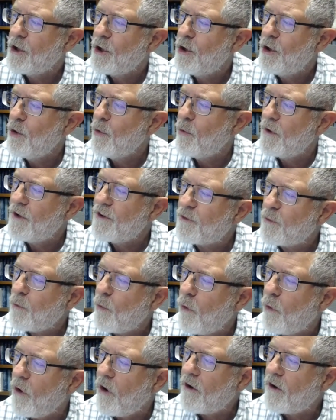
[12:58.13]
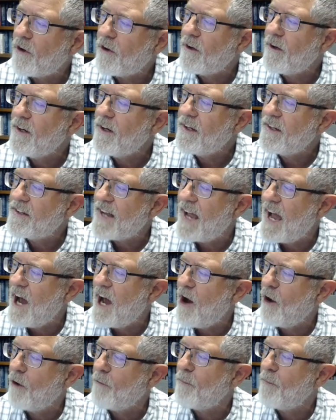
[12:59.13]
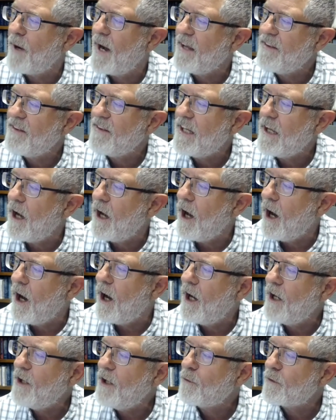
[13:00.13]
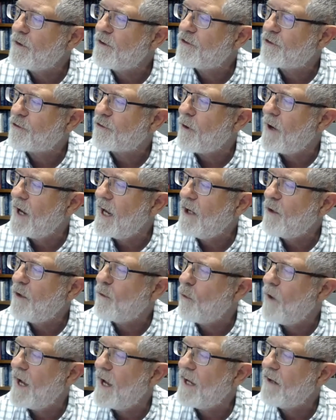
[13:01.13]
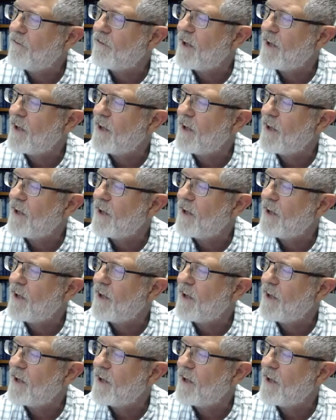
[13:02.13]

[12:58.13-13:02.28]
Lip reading: who was worn down by the unrestrained way